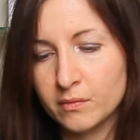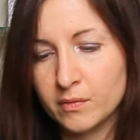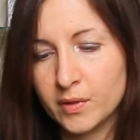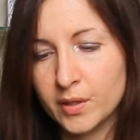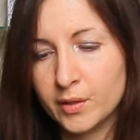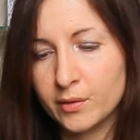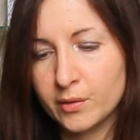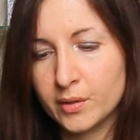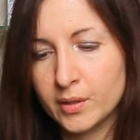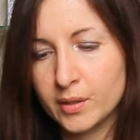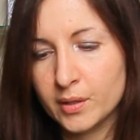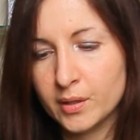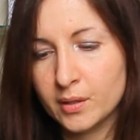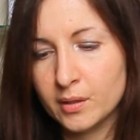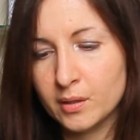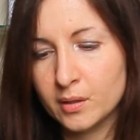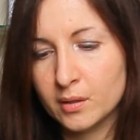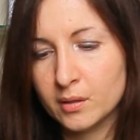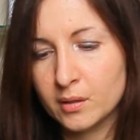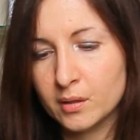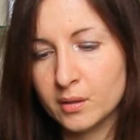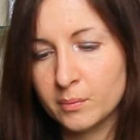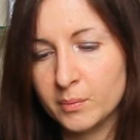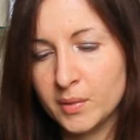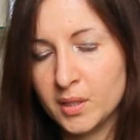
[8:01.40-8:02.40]
very
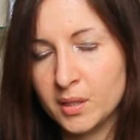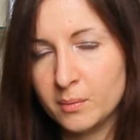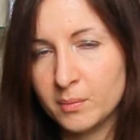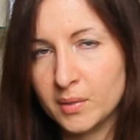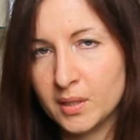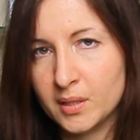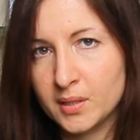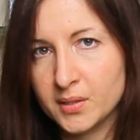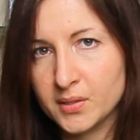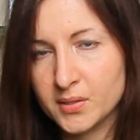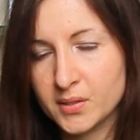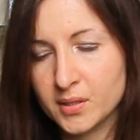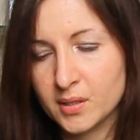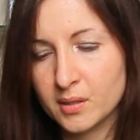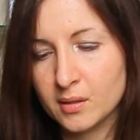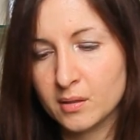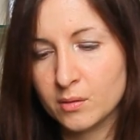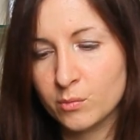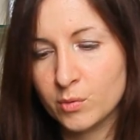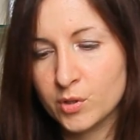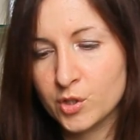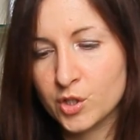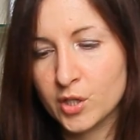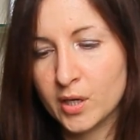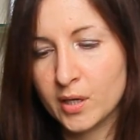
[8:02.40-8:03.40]
uh, minimalistic
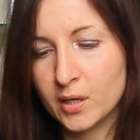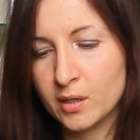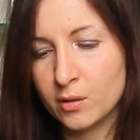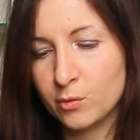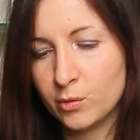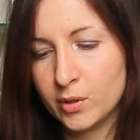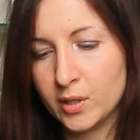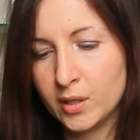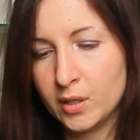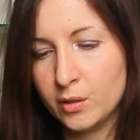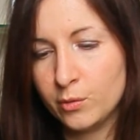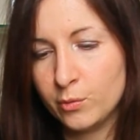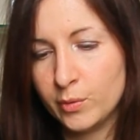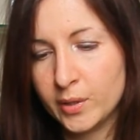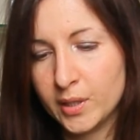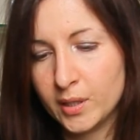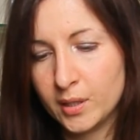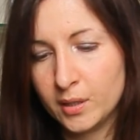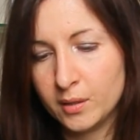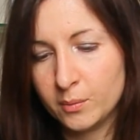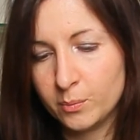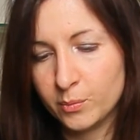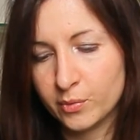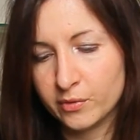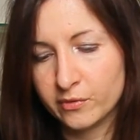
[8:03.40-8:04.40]
which I really
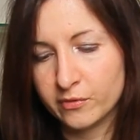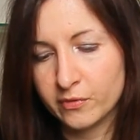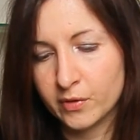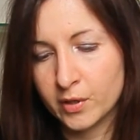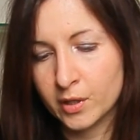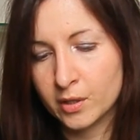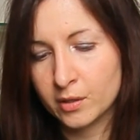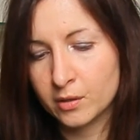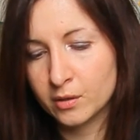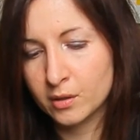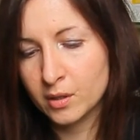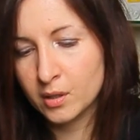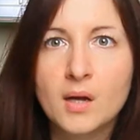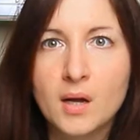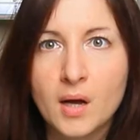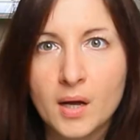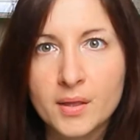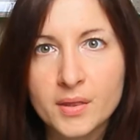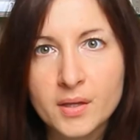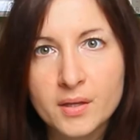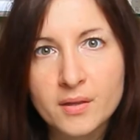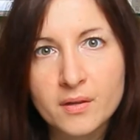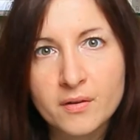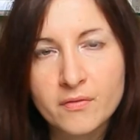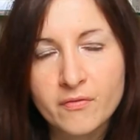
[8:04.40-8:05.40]
really prefer.
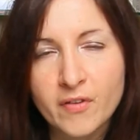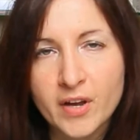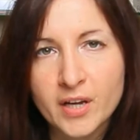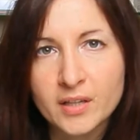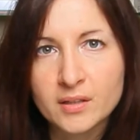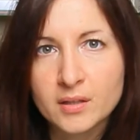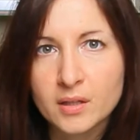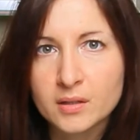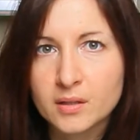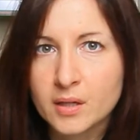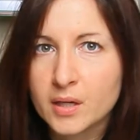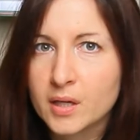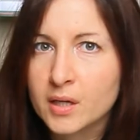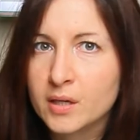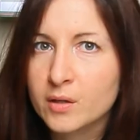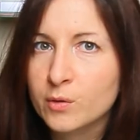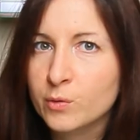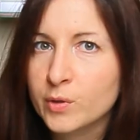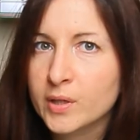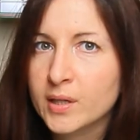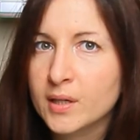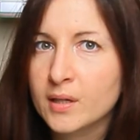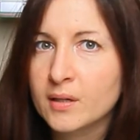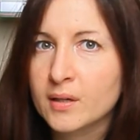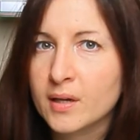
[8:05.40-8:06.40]
Another thing that I
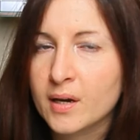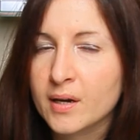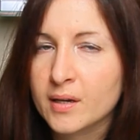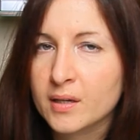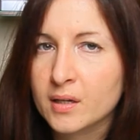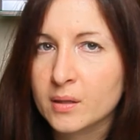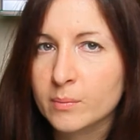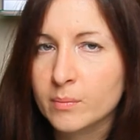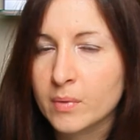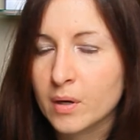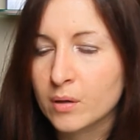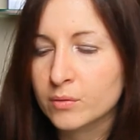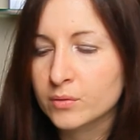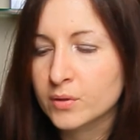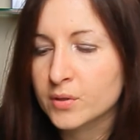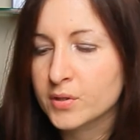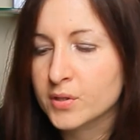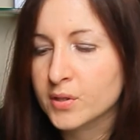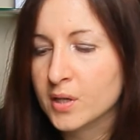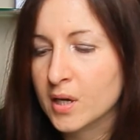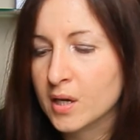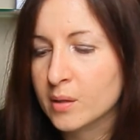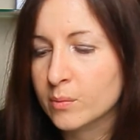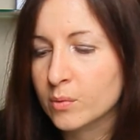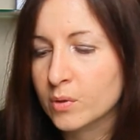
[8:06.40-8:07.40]
really like about this
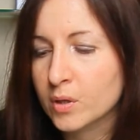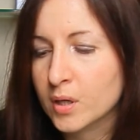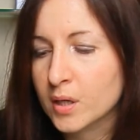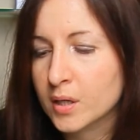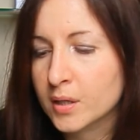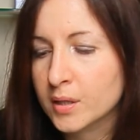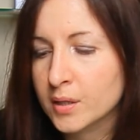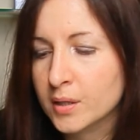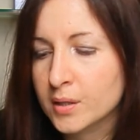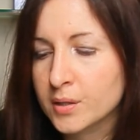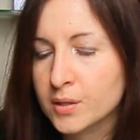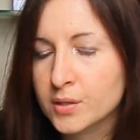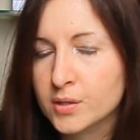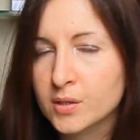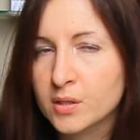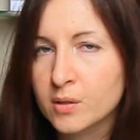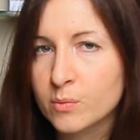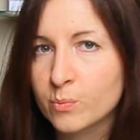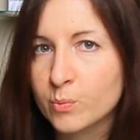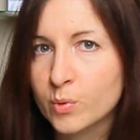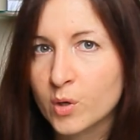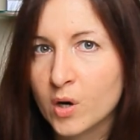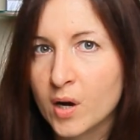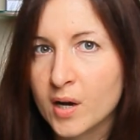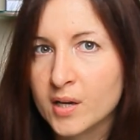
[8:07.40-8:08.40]
camera is the
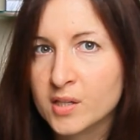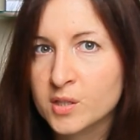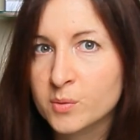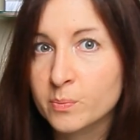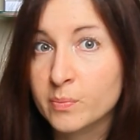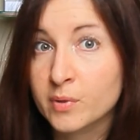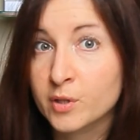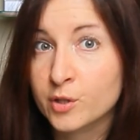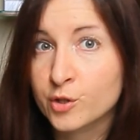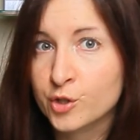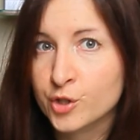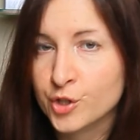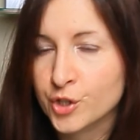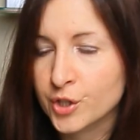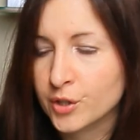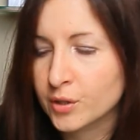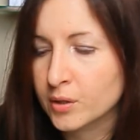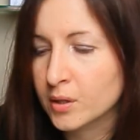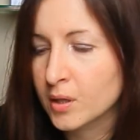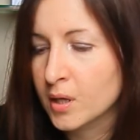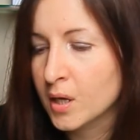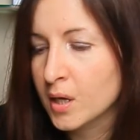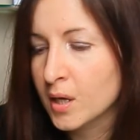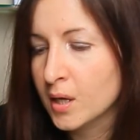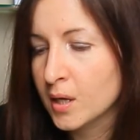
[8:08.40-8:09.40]
price per sheet.
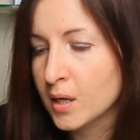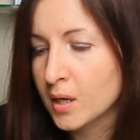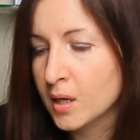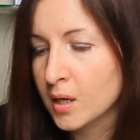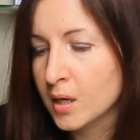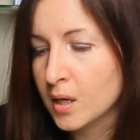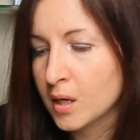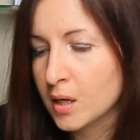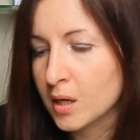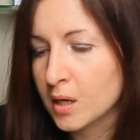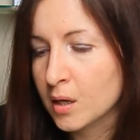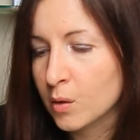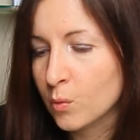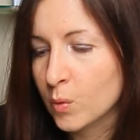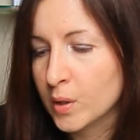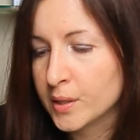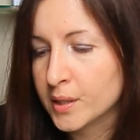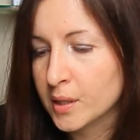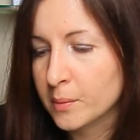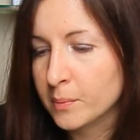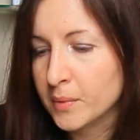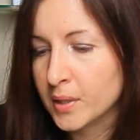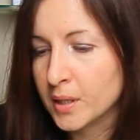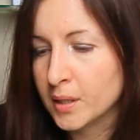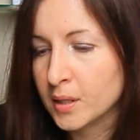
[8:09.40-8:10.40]
Uh, what
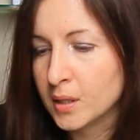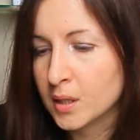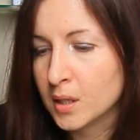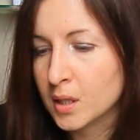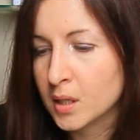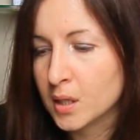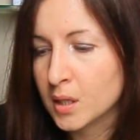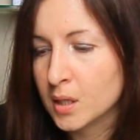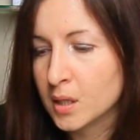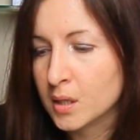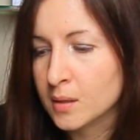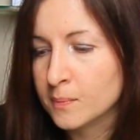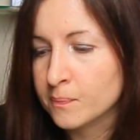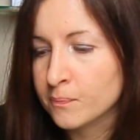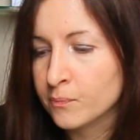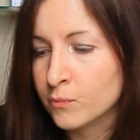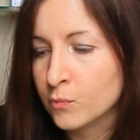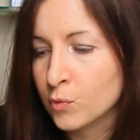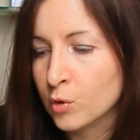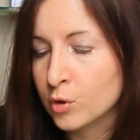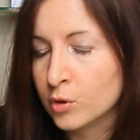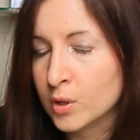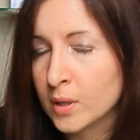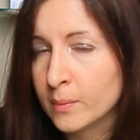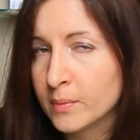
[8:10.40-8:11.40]
I mean, um,
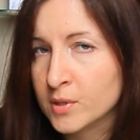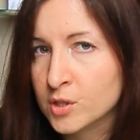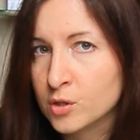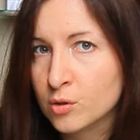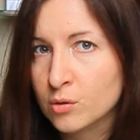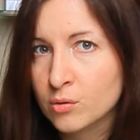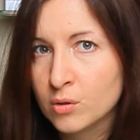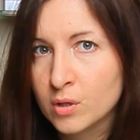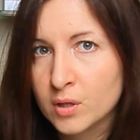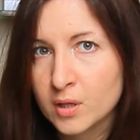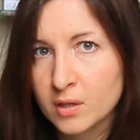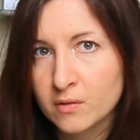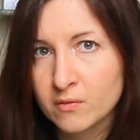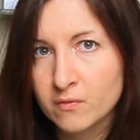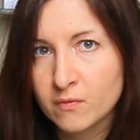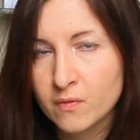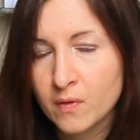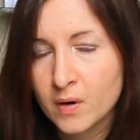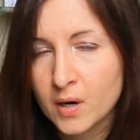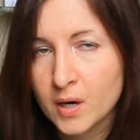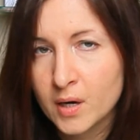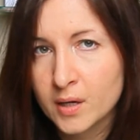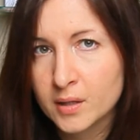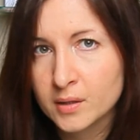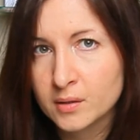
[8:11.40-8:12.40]
on Amazon you can
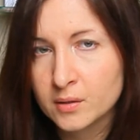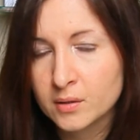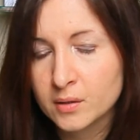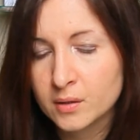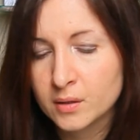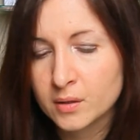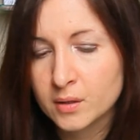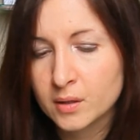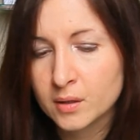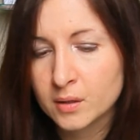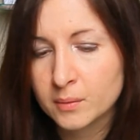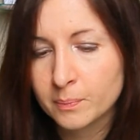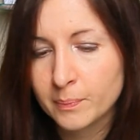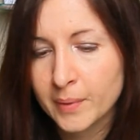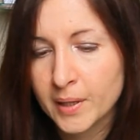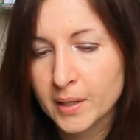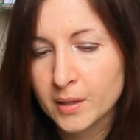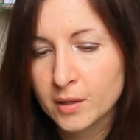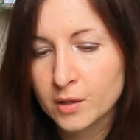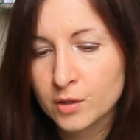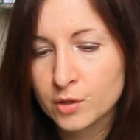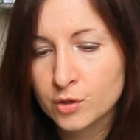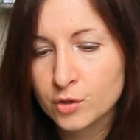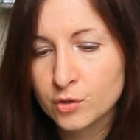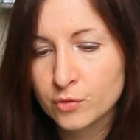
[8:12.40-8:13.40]
find a
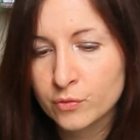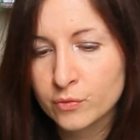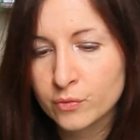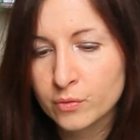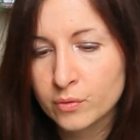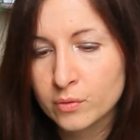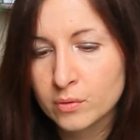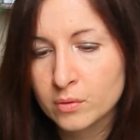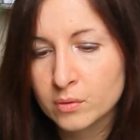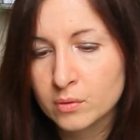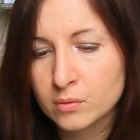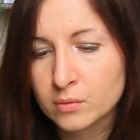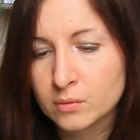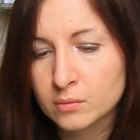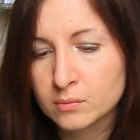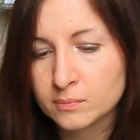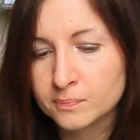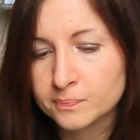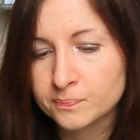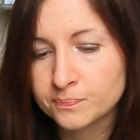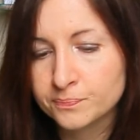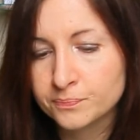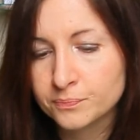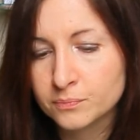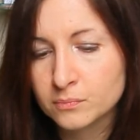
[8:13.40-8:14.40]
package for,
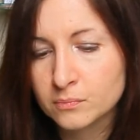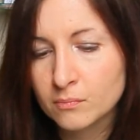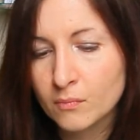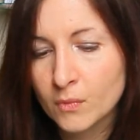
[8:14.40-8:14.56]
um,